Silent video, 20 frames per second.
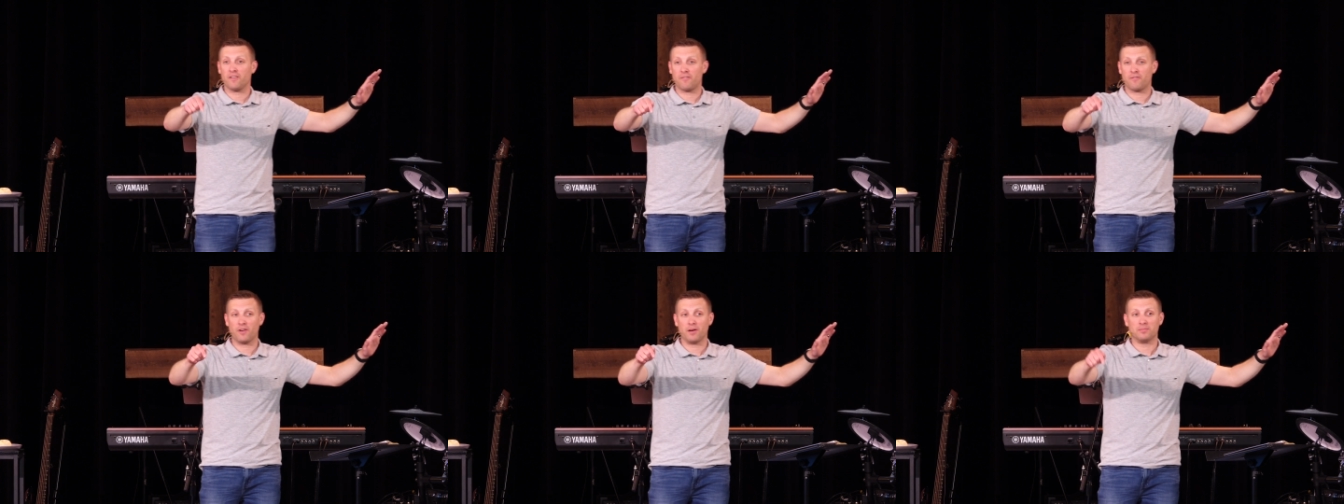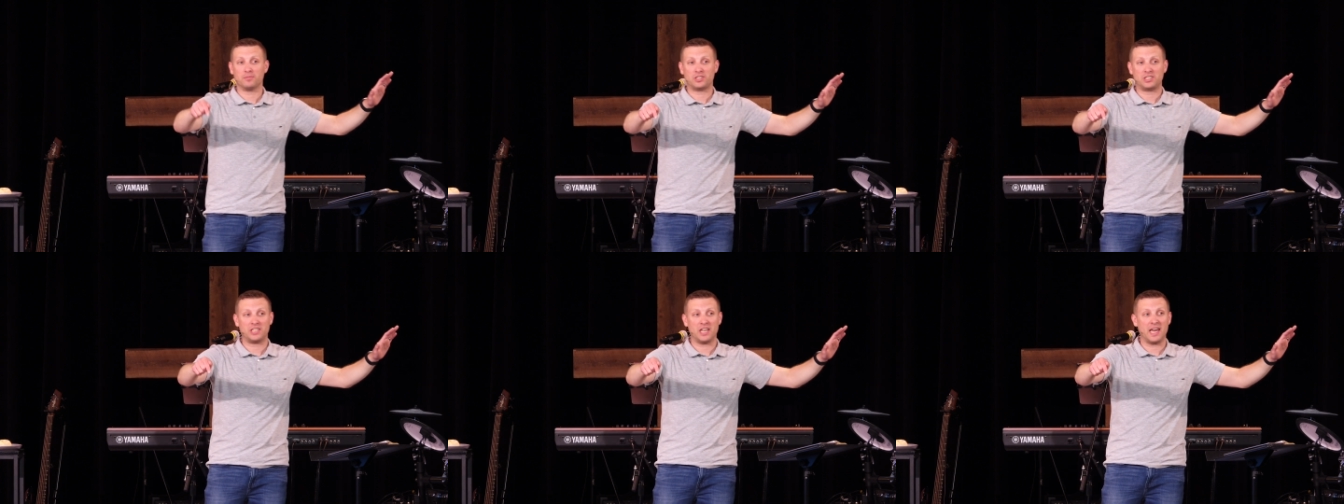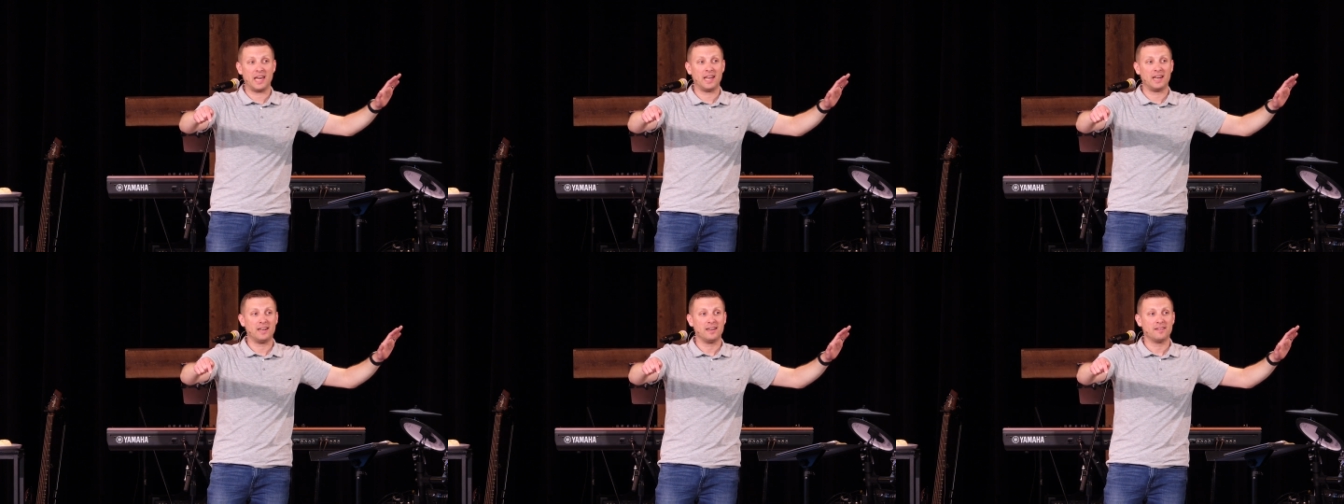from
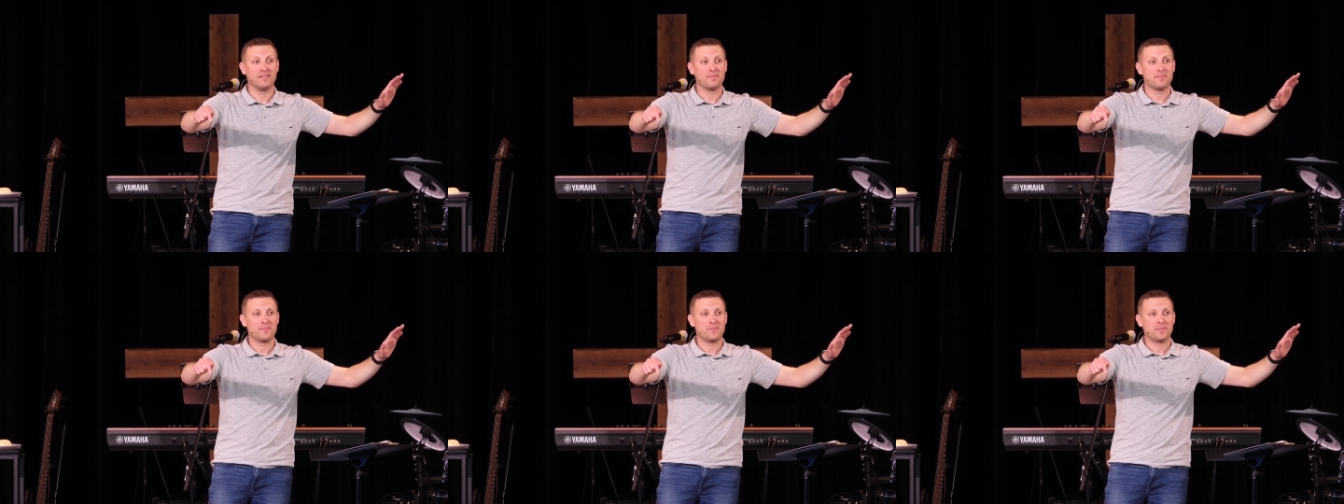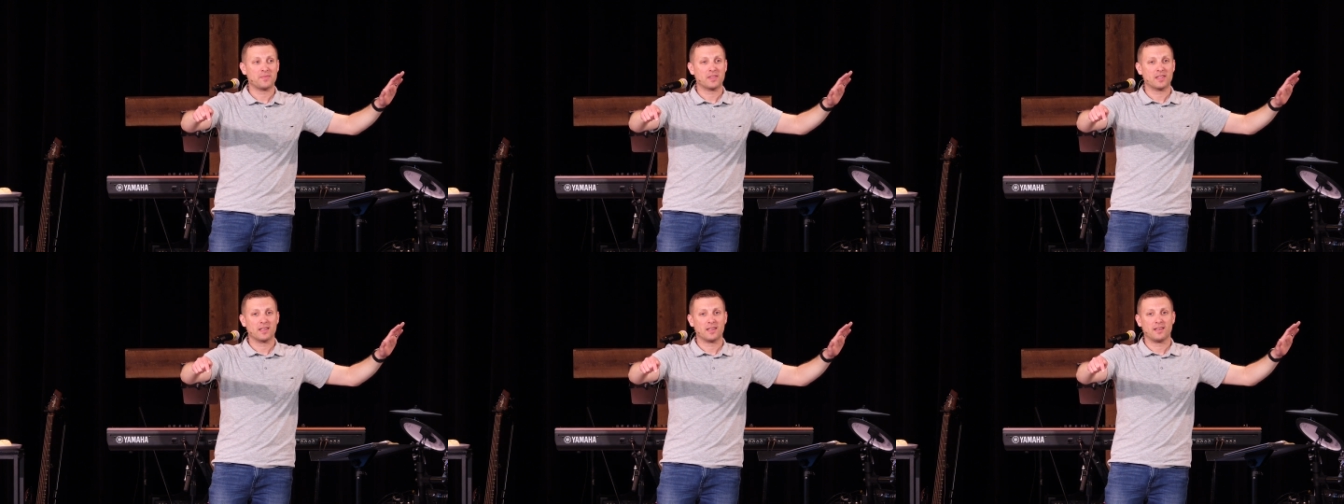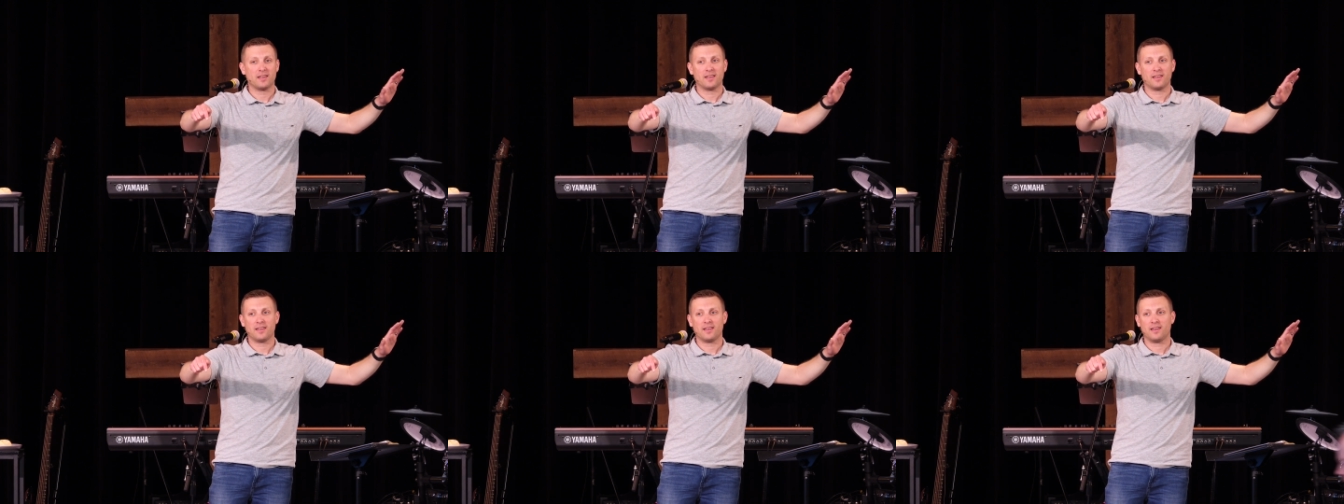sin,
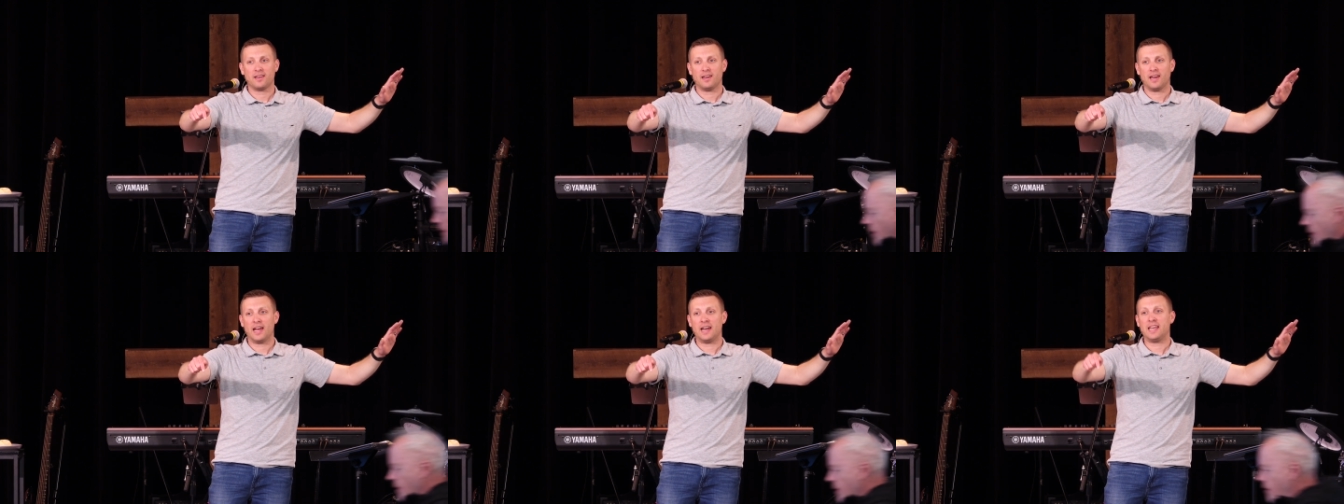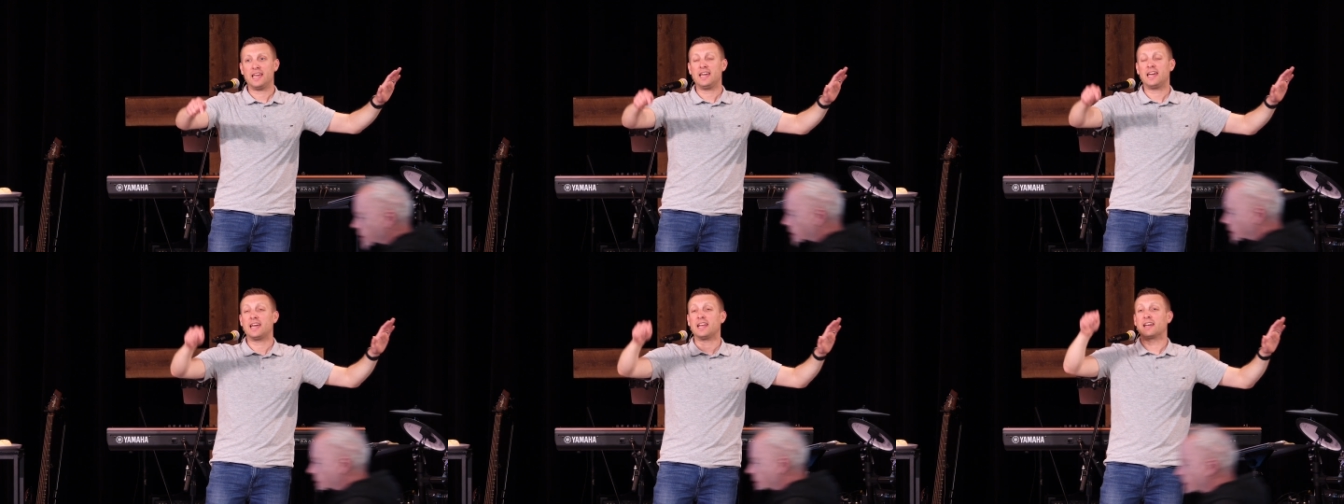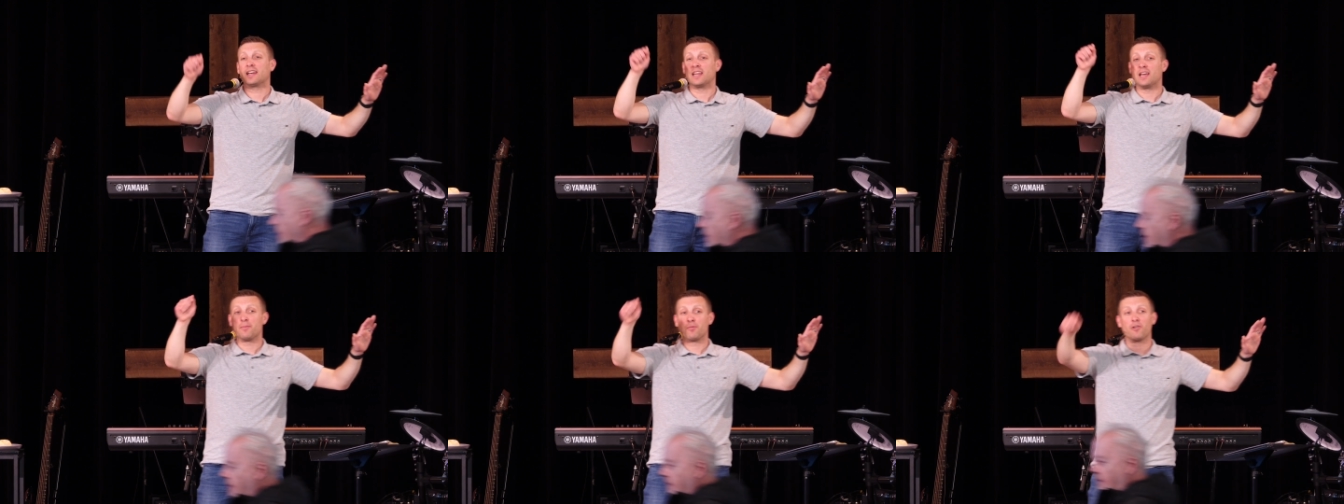and he can
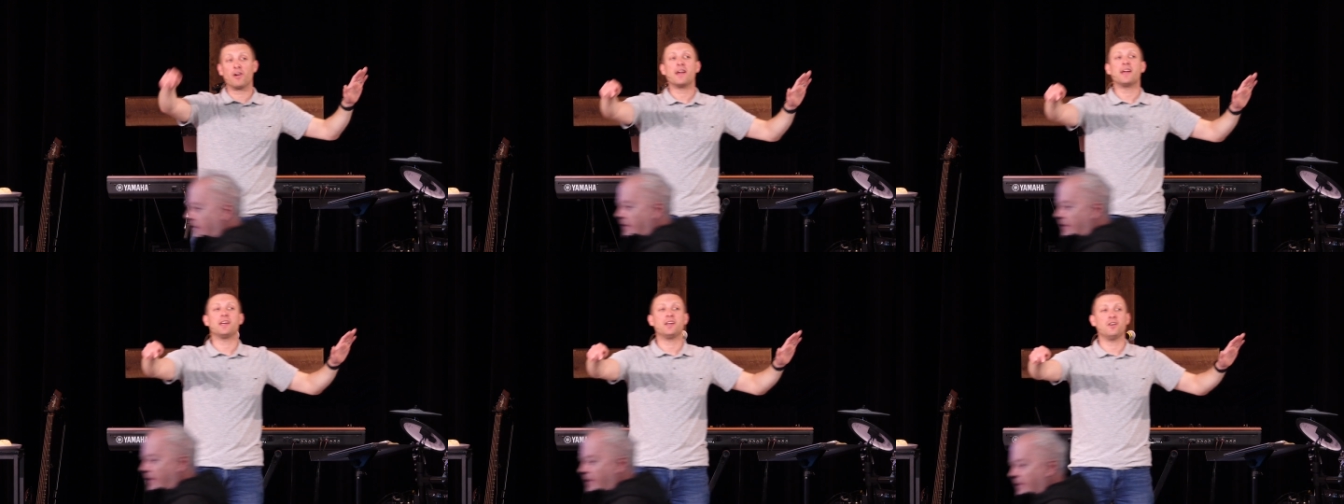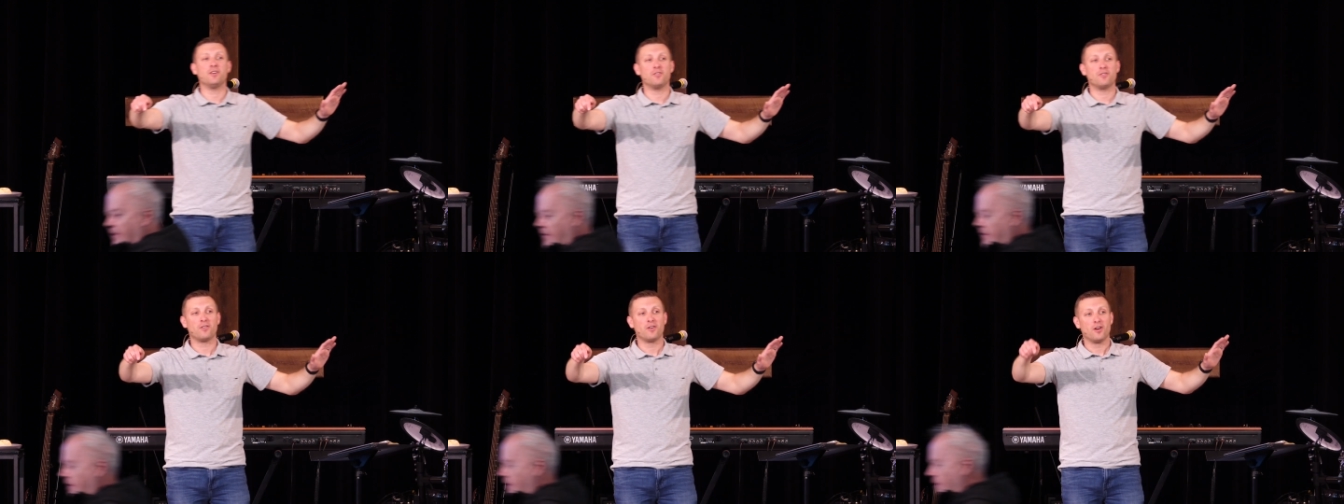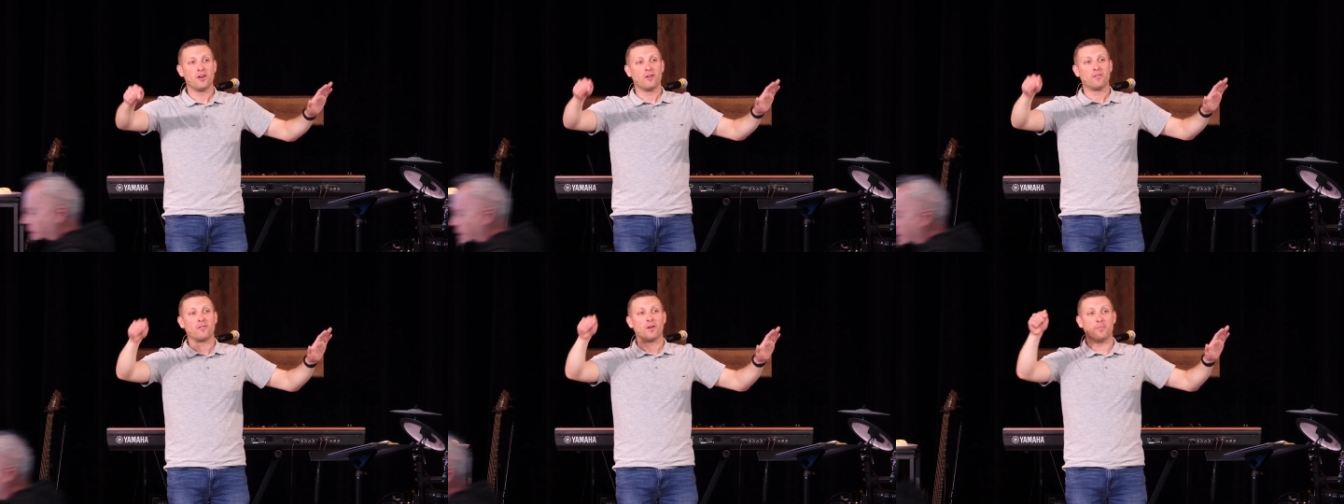liberate you
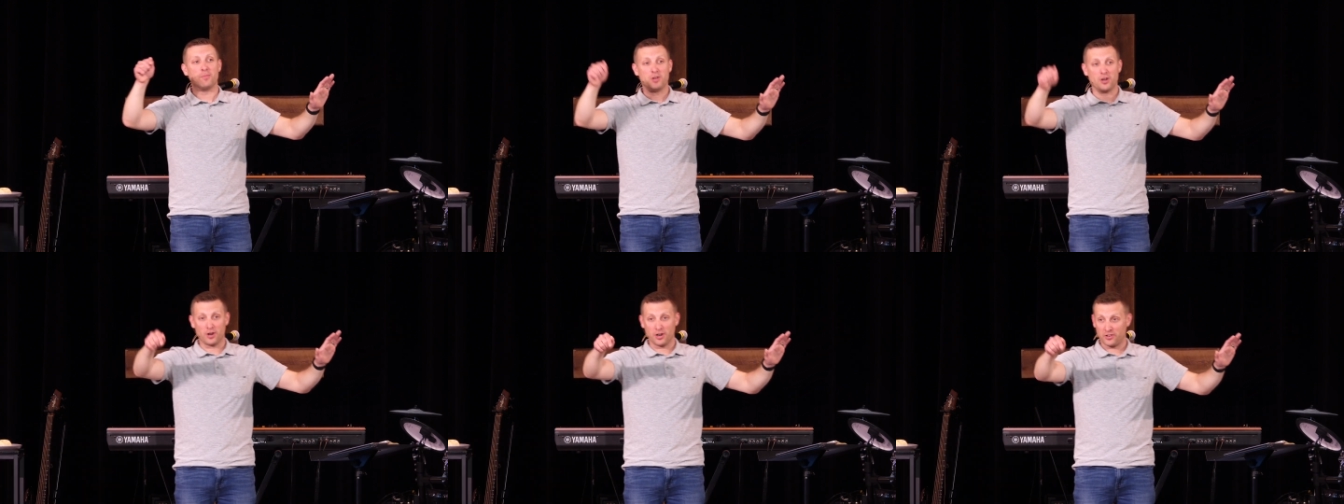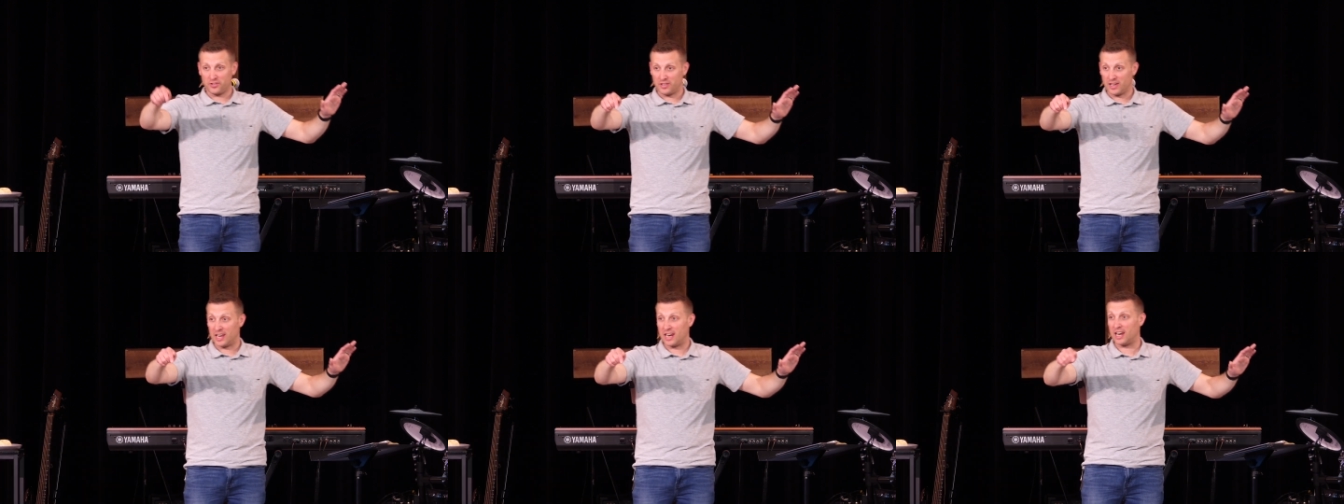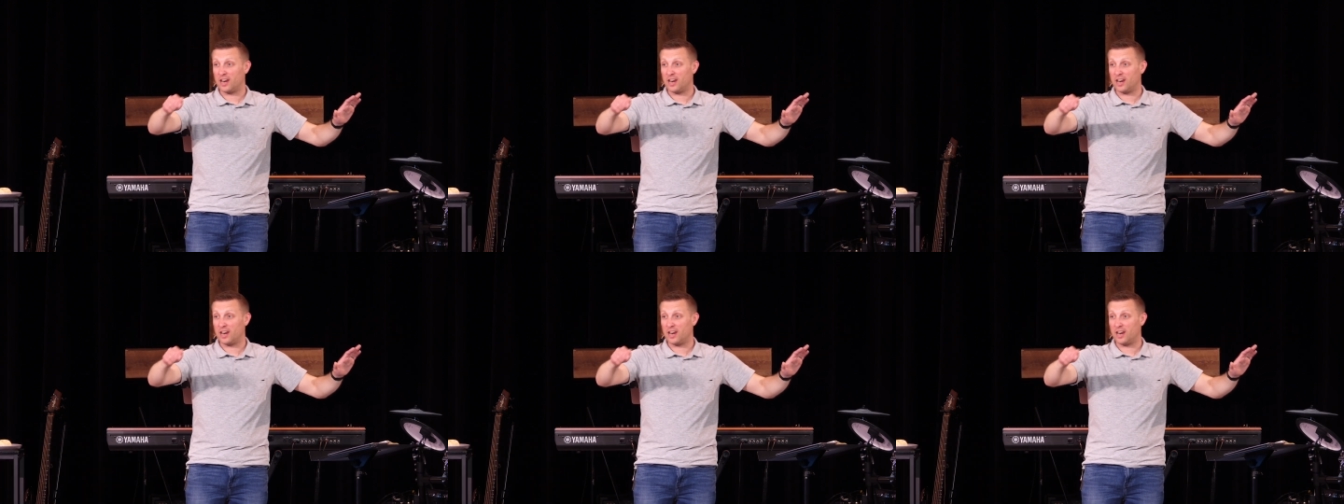from your sin.